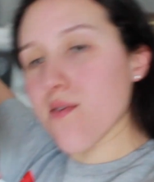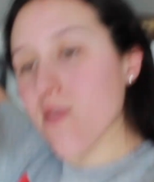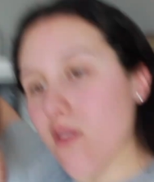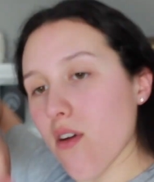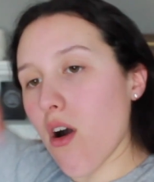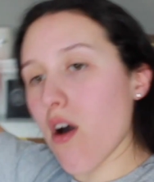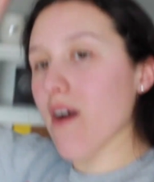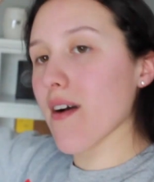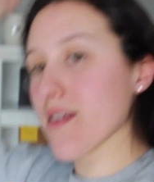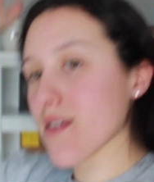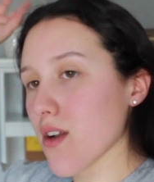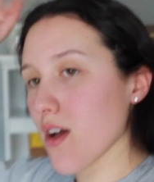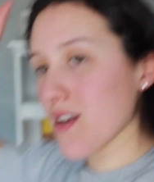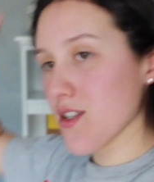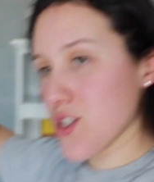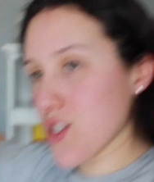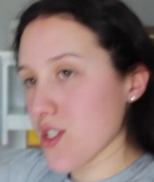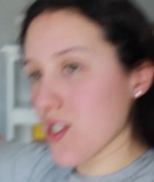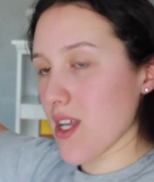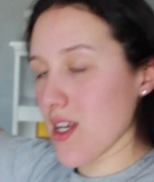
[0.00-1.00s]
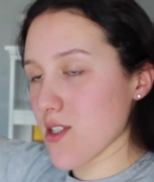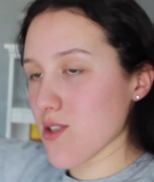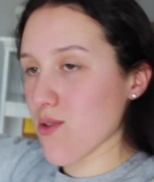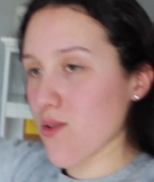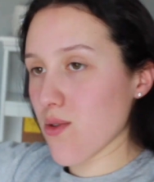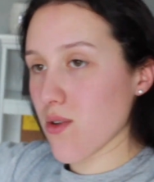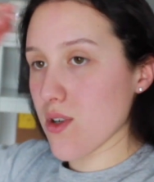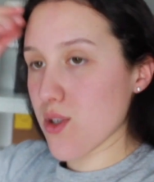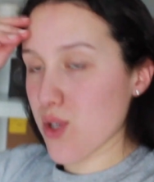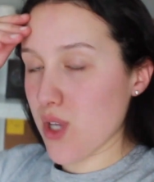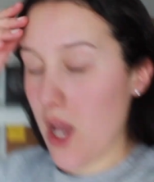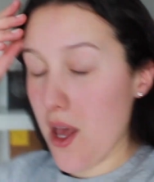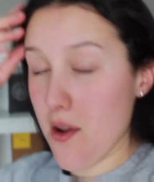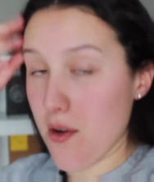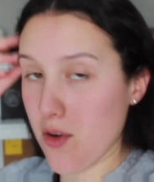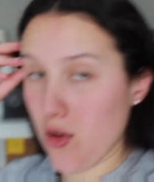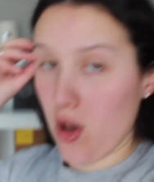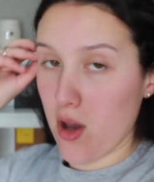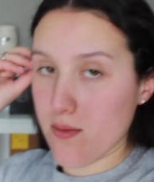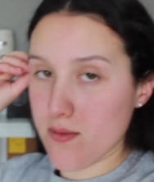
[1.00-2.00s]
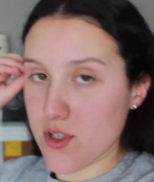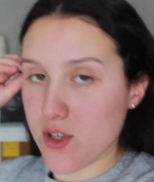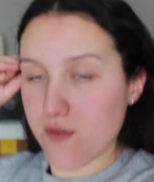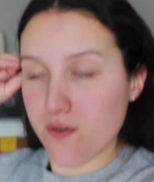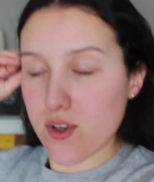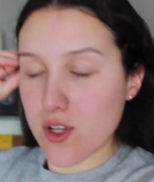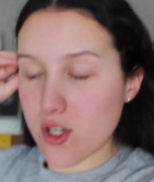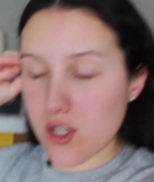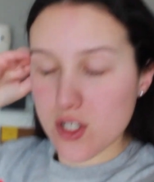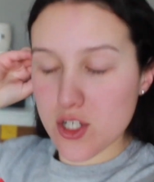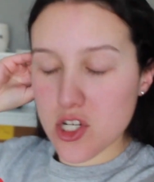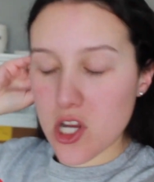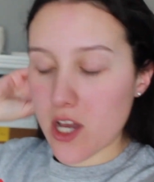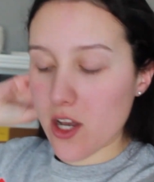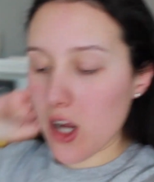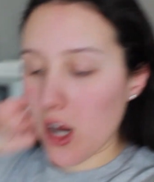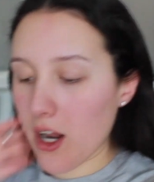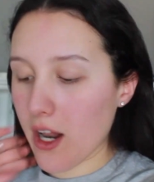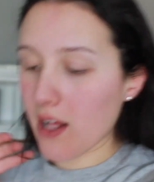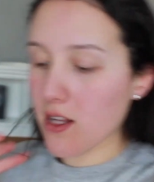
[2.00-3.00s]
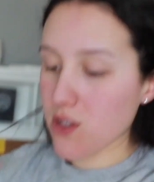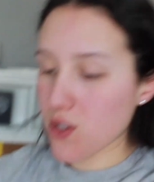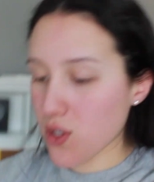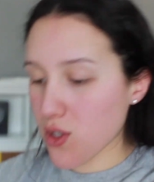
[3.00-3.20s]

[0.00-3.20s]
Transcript: vlog, not just at school, because I don't know how much footage I got at